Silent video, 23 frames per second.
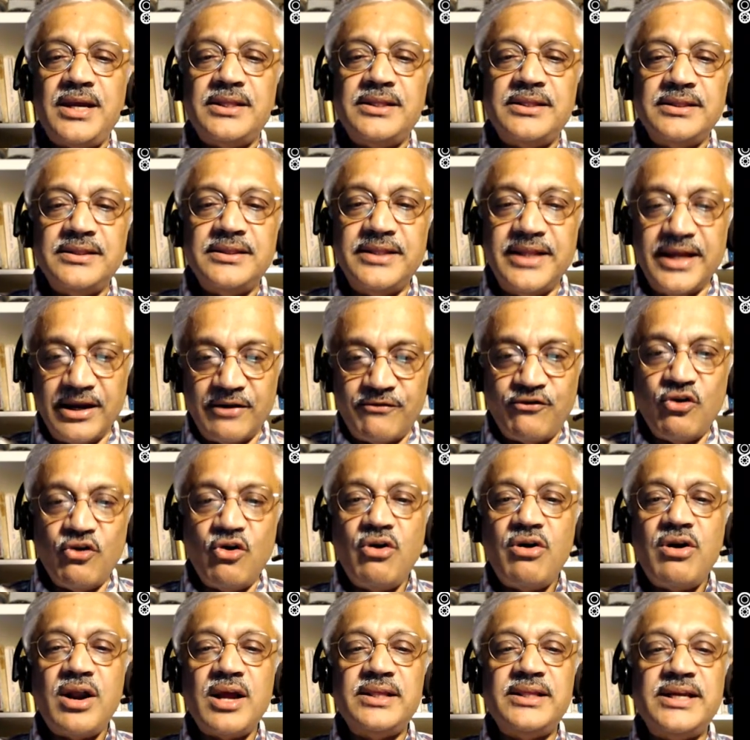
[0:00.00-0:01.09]
Therefore,
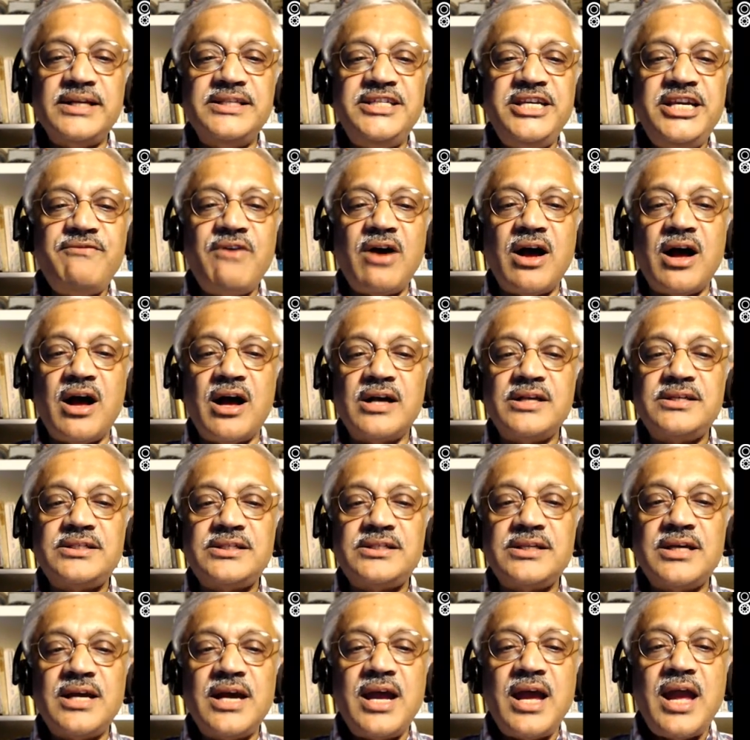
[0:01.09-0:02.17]
the jivas
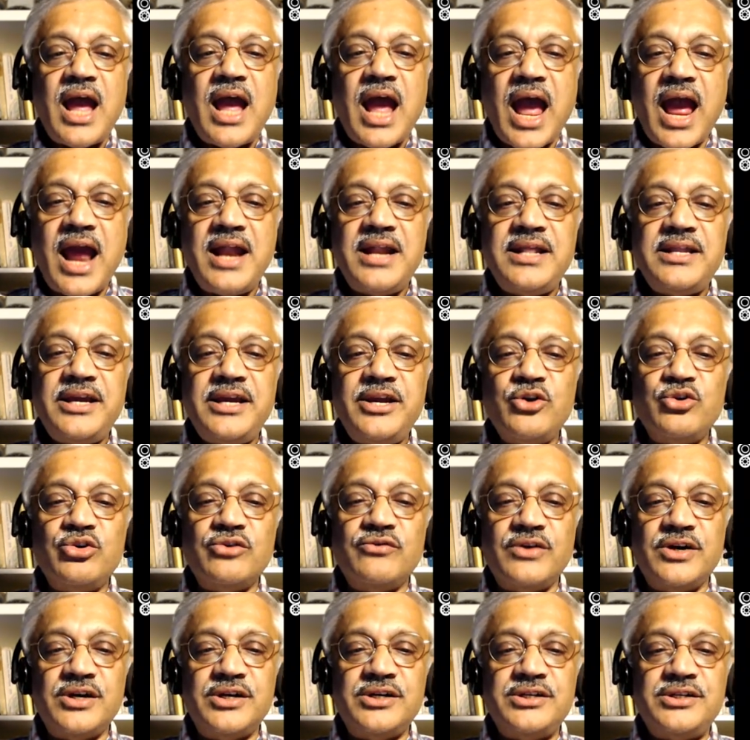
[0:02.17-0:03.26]
and the
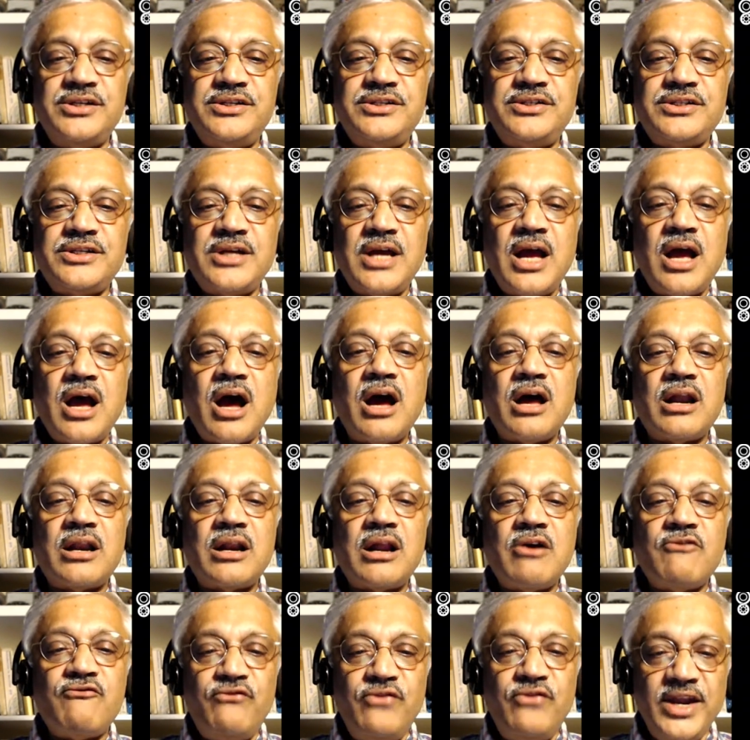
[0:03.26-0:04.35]
universe are
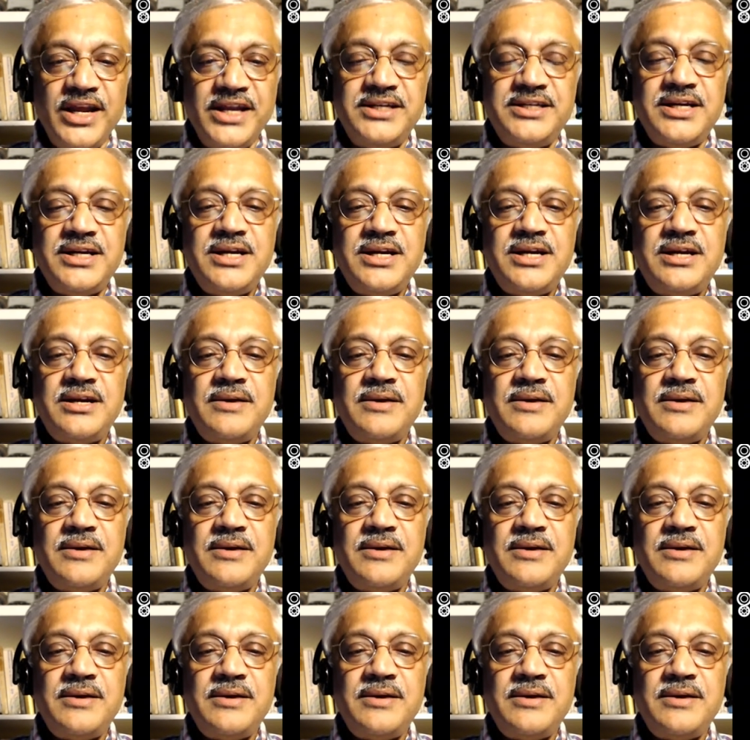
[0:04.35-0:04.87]
fleeting,